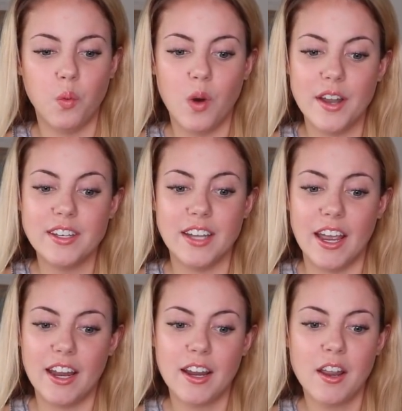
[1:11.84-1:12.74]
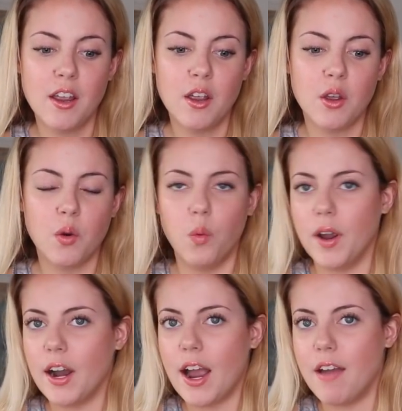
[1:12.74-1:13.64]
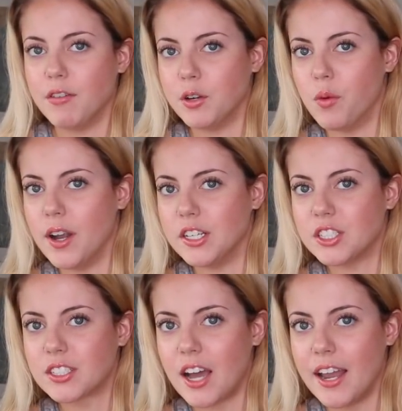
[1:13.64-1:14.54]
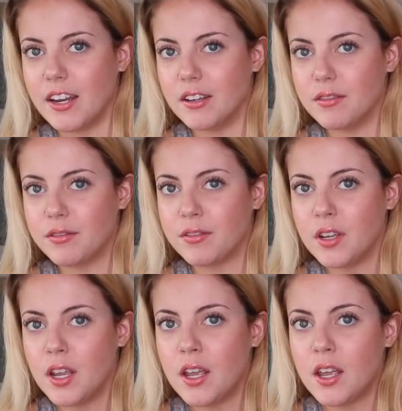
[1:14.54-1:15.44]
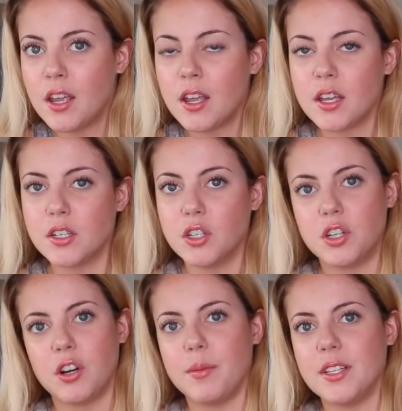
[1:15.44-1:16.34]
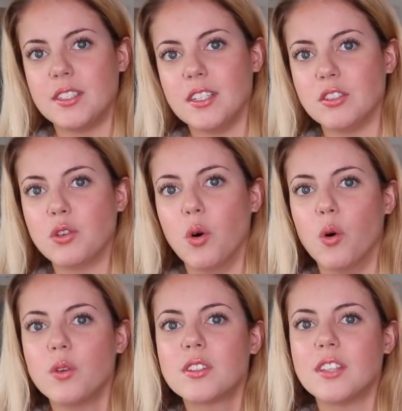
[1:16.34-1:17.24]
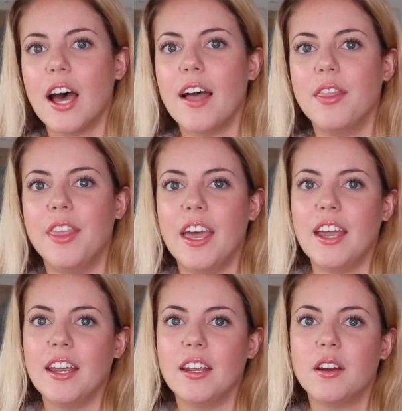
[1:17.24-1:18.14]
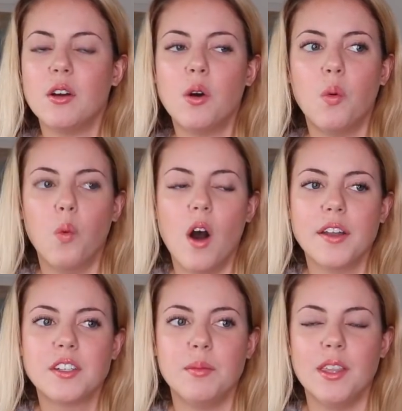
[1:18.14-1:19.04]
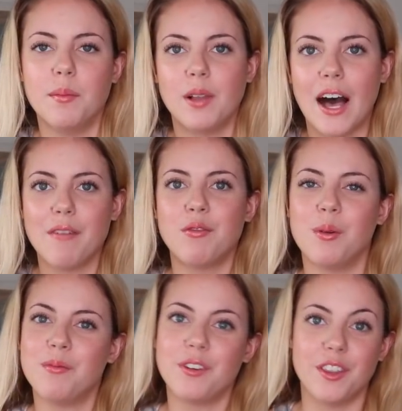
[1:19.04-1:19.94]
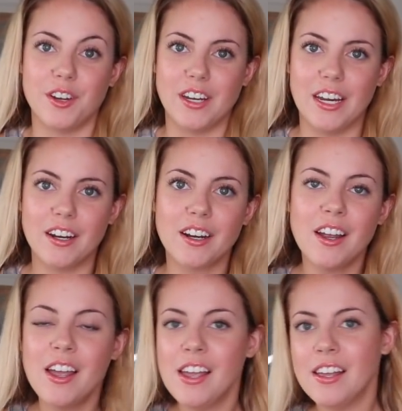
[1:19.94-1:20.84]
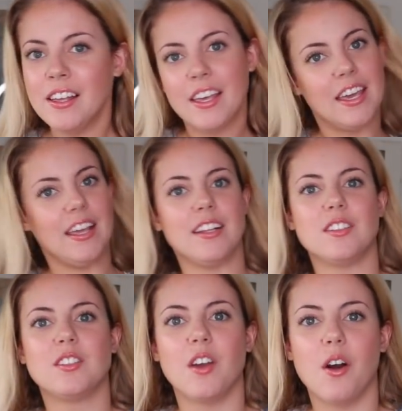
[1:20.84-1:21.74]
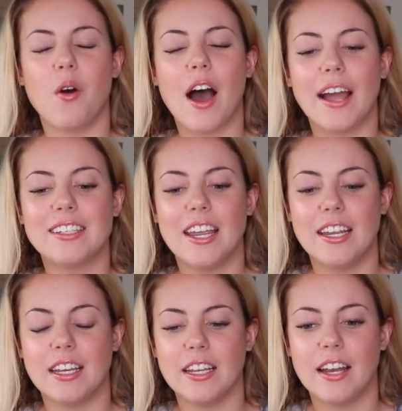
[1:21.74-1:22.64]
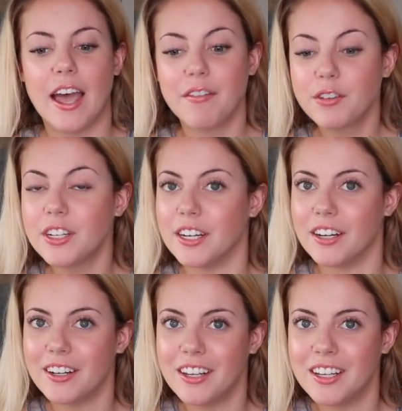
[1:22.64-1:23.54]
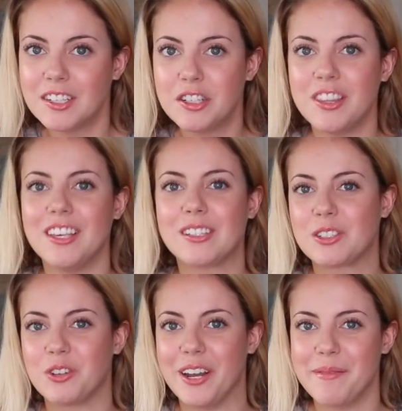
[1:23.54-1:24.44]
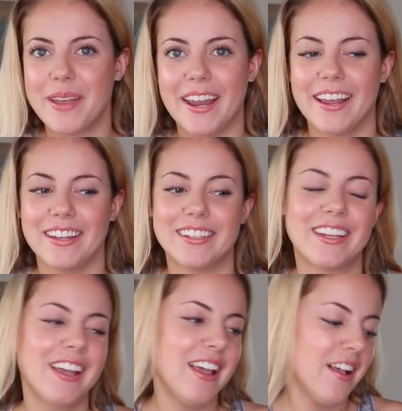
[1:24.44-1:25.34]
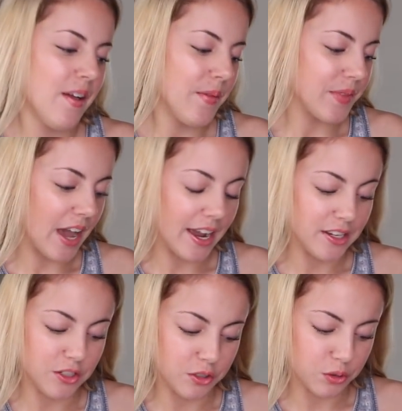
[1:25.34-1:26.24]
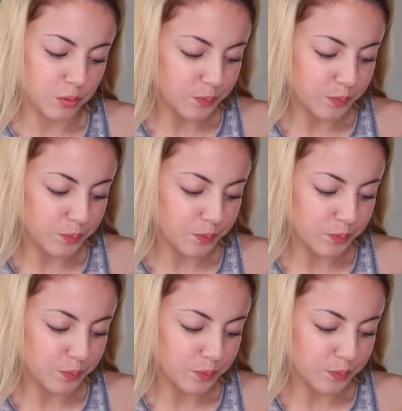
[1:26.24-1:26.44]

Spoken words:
one day where everyone just kind of determines these goals that they want to be the platform for their year. And so I take it every year to the extreme, and I do